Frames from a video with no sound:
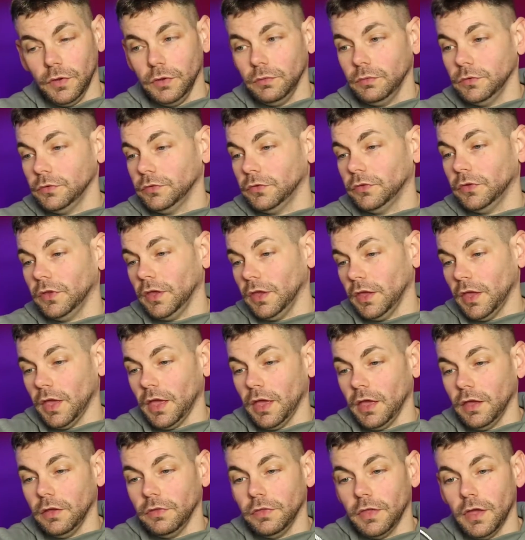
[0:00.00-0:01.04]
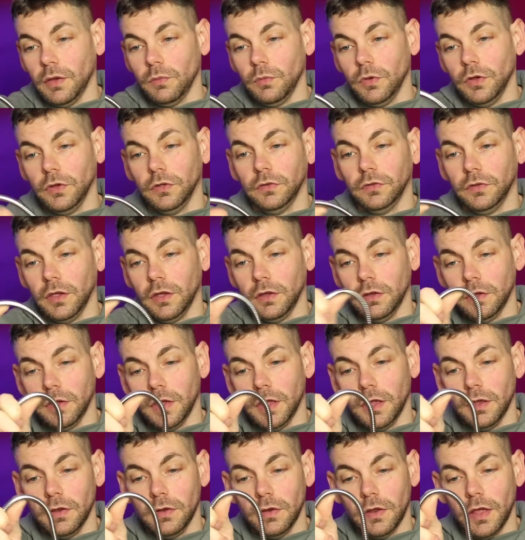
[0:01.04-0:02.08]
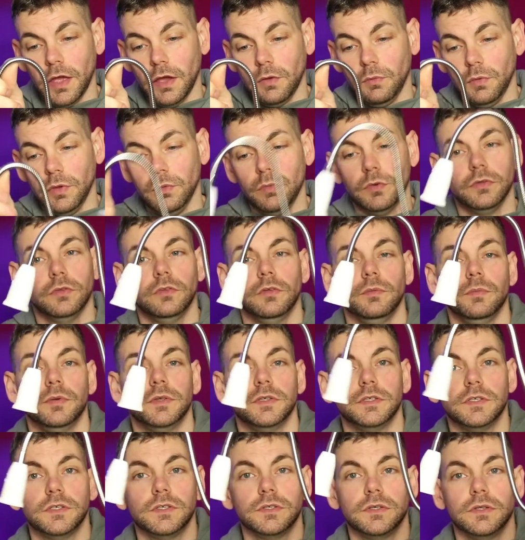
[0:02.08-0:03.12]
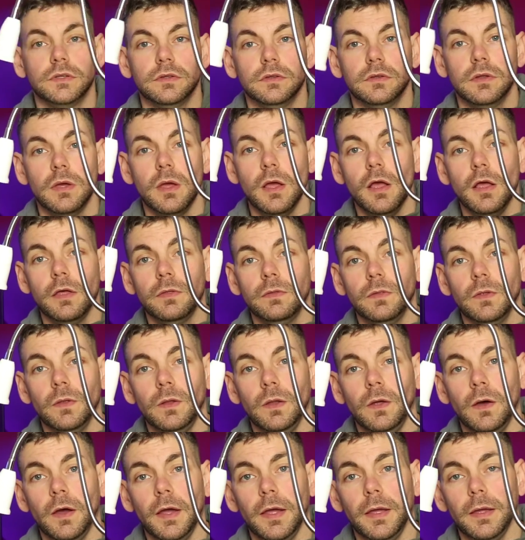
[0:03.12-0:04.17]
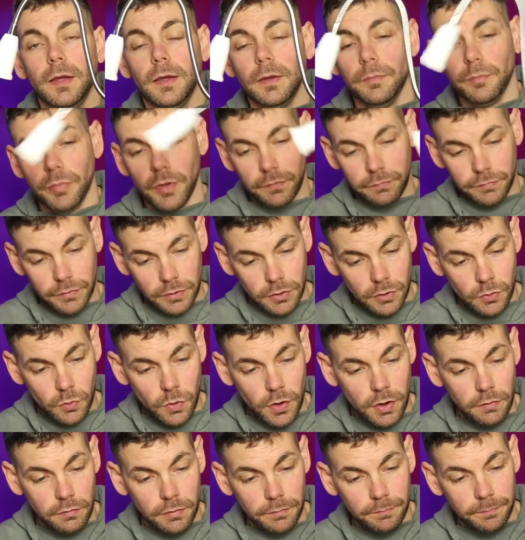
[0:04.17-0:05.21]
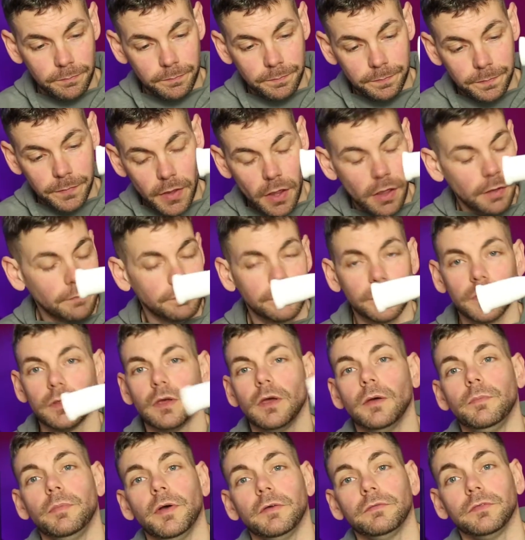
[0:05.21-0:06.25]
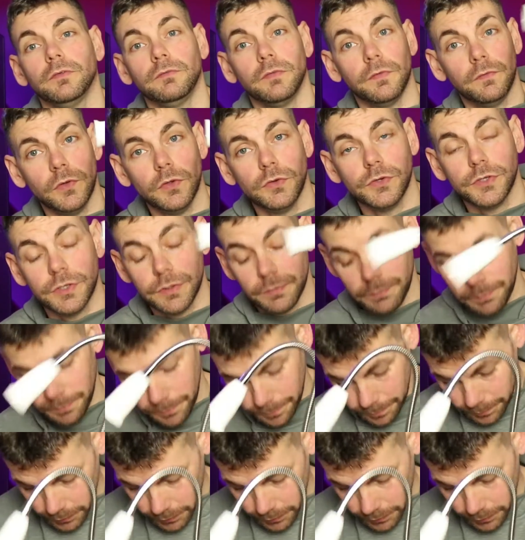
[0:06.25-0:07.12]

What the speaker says: We will see how that works out and how we want to position the light above the aquarium, above the refugium.